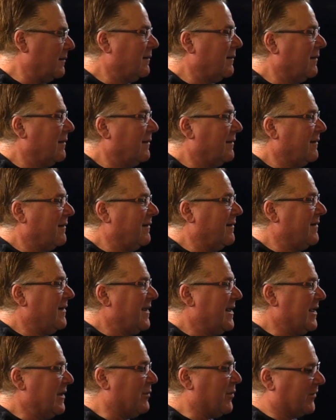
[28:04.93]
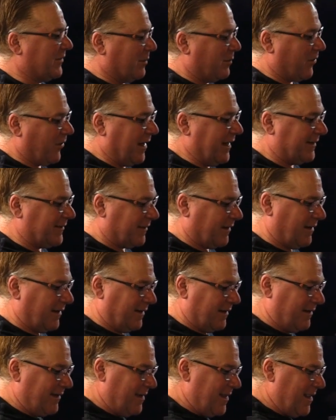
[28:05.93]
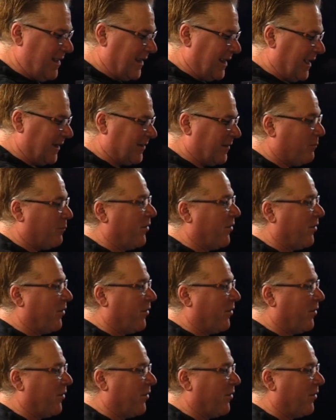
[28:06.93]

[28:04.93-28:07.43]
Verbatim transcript: It yeah. You put the brakes on. Yep. You got the